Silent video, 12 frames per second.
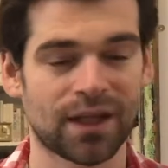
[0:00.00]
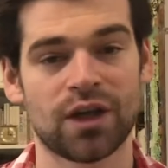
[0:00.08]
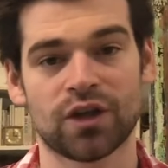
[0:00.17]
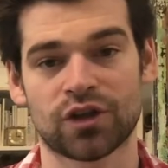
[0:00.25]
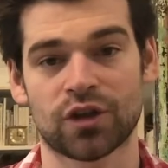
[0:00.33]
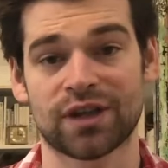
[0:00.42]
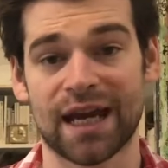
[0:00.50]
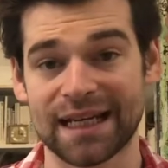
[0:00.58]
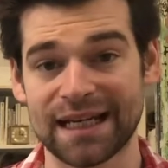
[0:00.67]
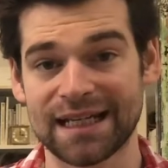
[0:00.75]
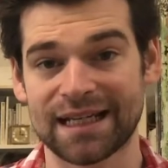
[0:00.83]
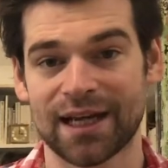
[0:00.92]
So
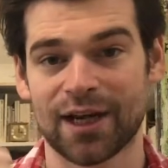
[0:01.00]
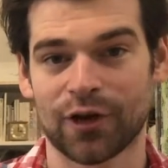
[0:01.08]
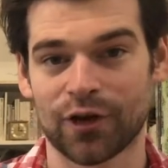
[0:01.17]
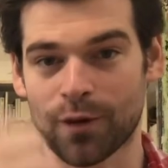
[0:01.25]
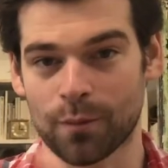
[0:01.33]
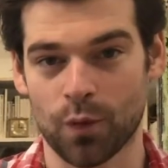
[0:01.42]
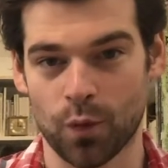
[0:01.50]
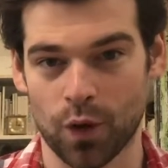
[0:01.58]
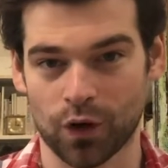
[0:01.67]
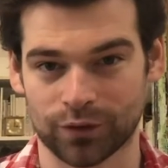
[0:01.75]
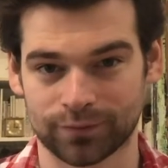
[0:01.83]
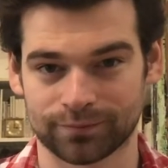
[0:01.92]
technique number
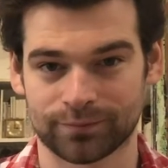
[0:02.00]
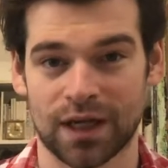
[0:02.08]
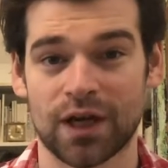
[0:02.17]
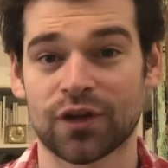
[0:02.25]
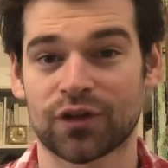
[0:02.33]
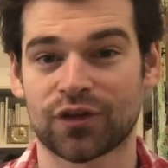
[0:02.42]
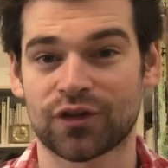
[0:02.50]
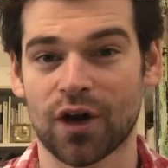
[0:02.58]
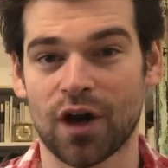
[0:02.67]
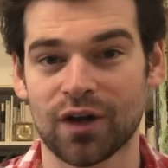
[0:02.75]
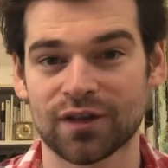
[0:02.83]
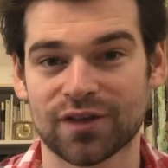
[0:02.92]
1,
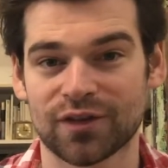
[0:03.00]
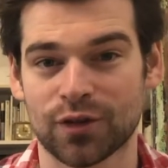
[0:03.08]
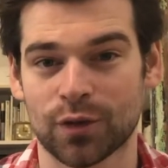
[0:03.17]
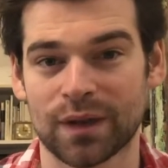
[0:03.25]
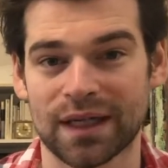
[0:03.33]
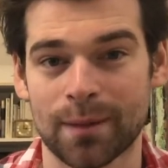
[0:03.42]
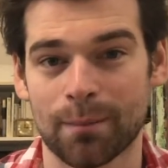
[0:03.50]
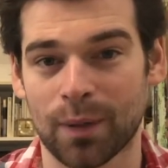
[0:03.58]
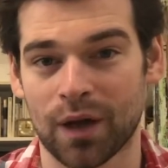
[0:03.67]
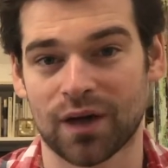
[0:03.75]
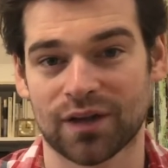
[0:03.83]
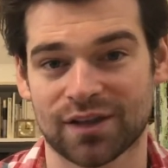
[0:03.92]
start doing
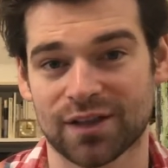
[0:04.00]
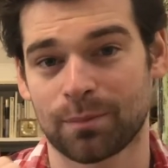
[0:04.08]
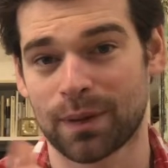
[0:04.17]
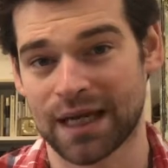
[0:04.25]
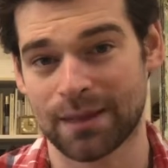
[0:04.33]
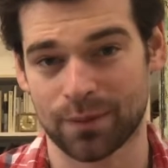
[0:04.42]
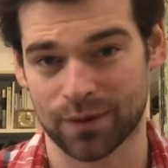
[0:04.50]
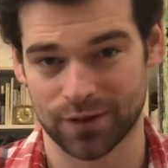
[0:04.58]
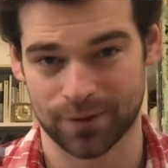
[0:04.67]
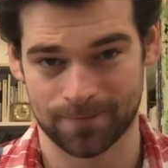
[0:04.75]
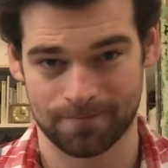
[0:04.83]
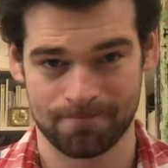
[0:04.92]
past papers.